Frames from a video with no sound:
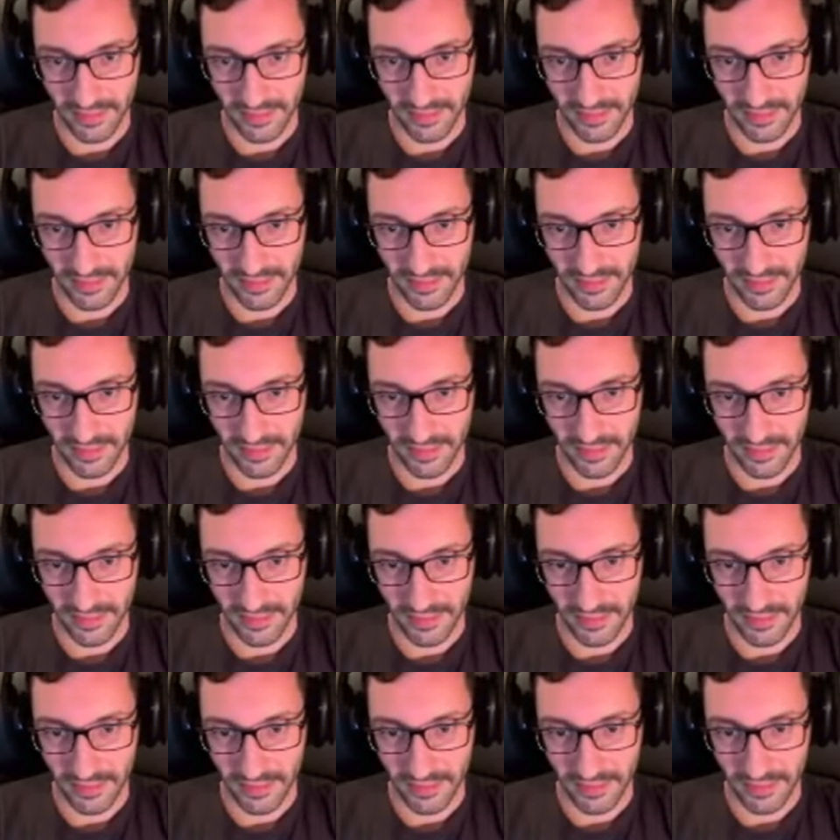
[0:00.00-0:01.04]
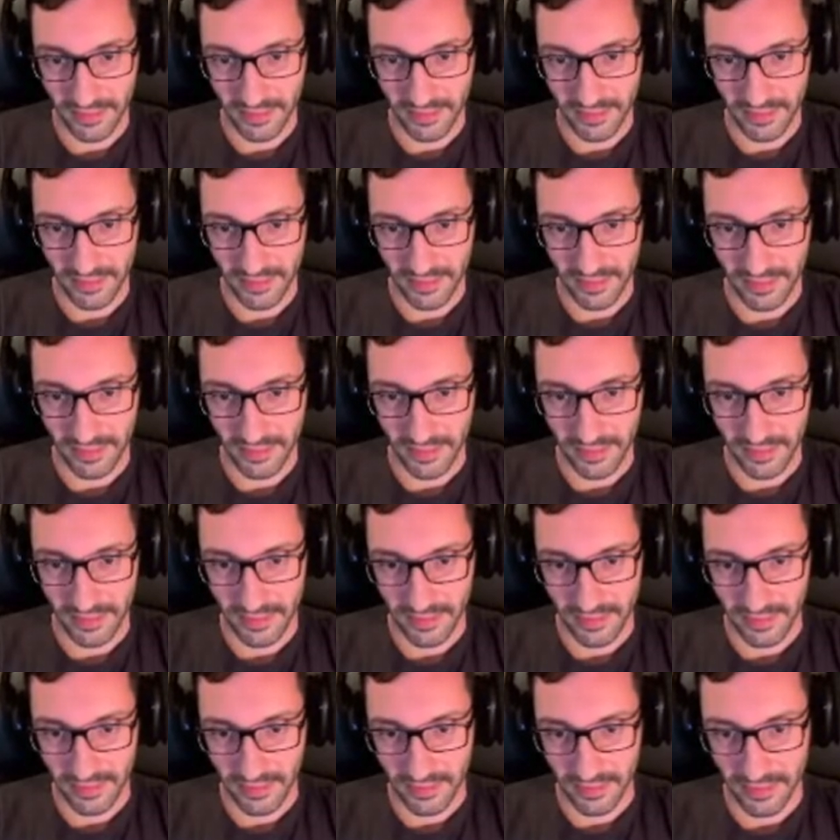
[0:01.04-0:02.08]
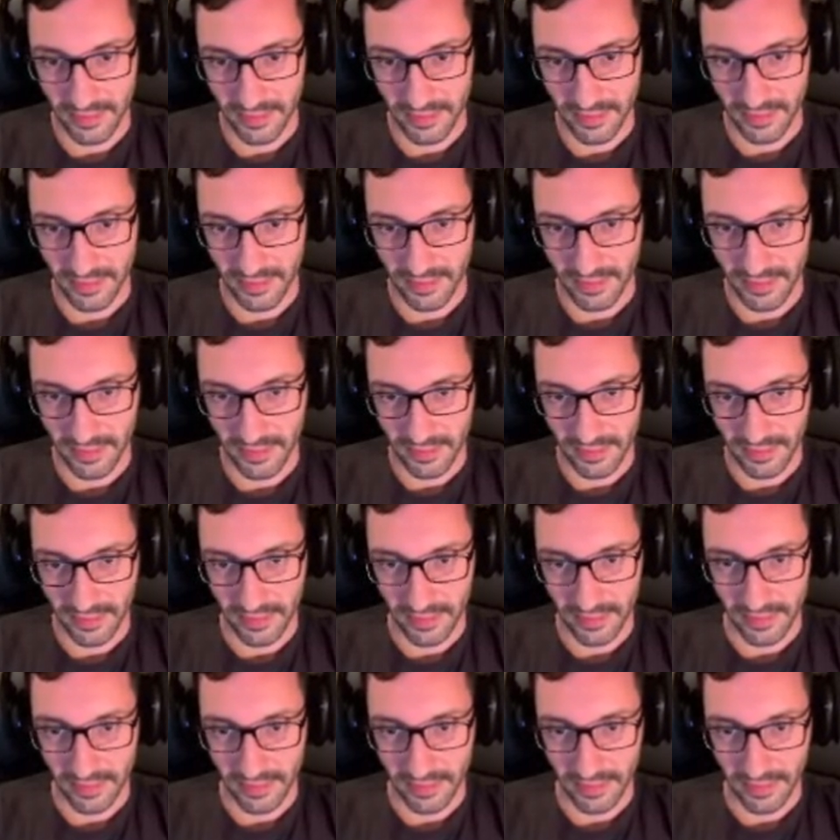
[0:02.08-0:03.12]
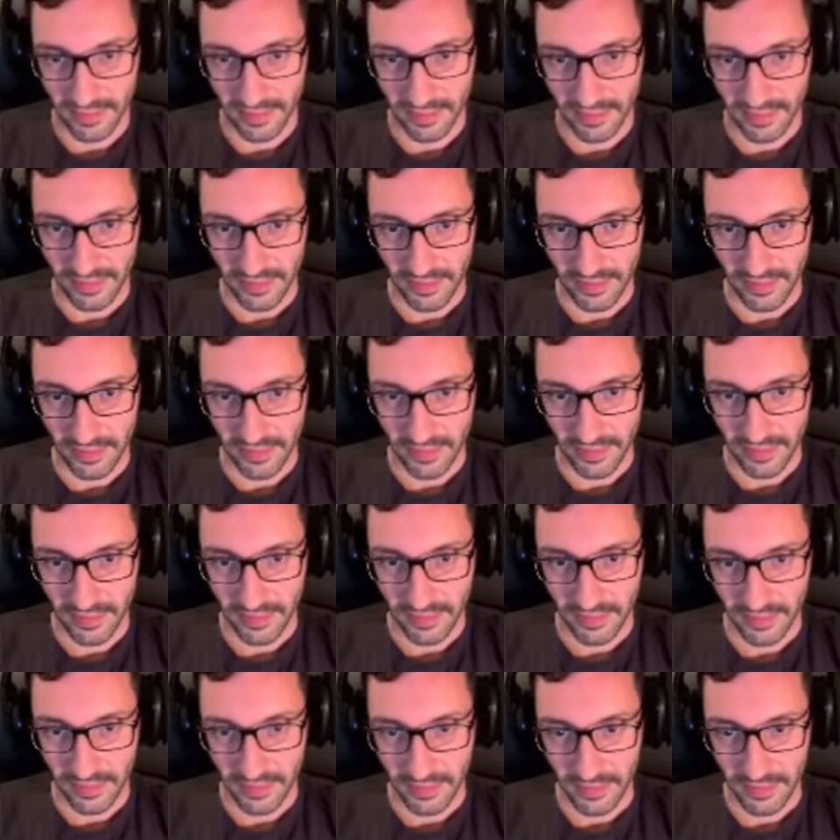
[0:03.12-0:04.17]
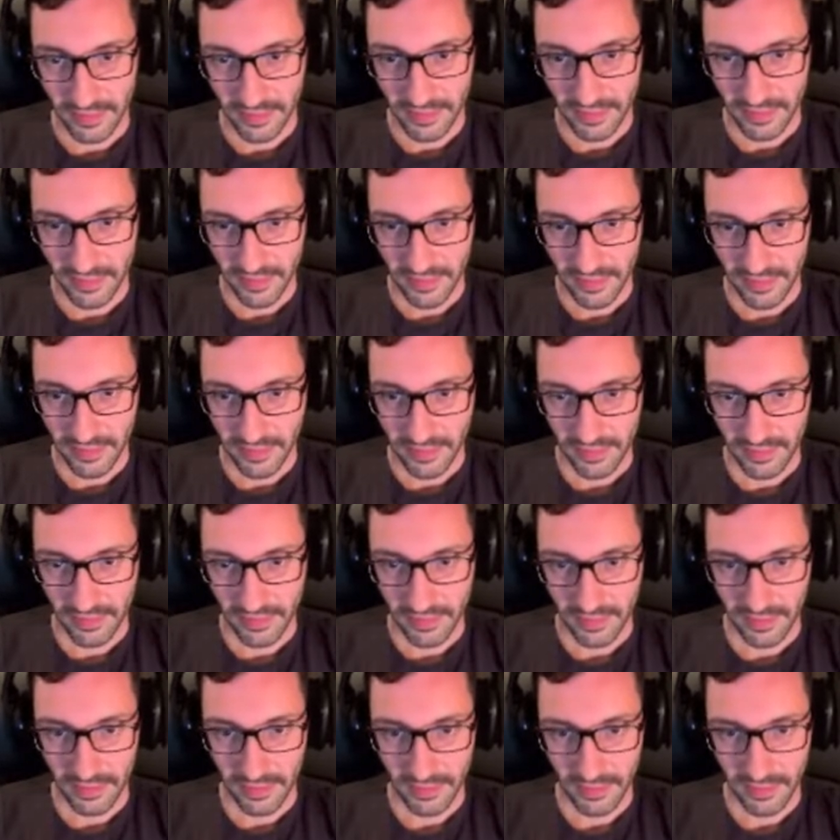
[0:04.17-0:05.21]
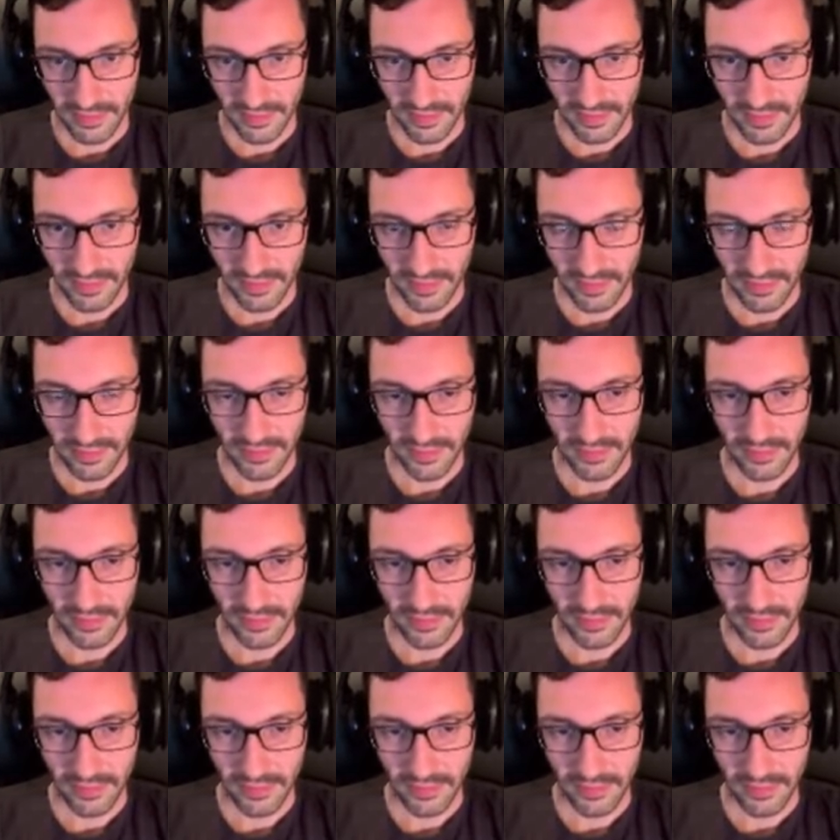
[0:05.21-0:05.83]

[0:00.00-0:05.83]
(silent)